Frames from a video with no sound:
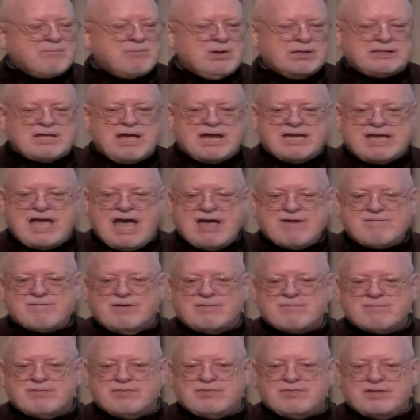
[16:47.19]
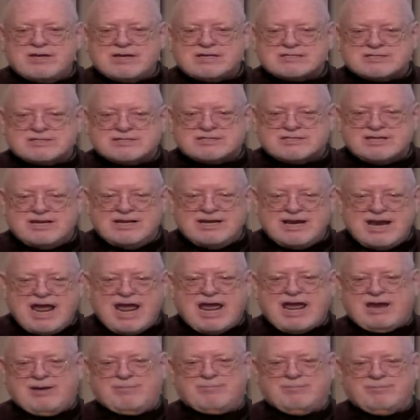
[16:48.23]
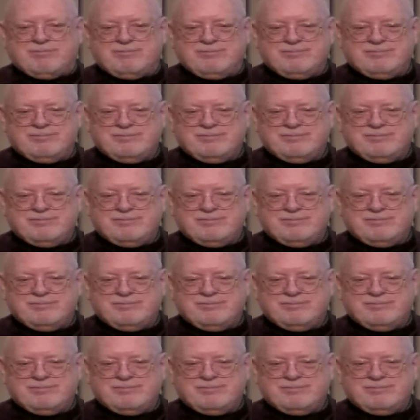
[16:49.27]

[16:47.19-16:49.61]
But they gave him this name,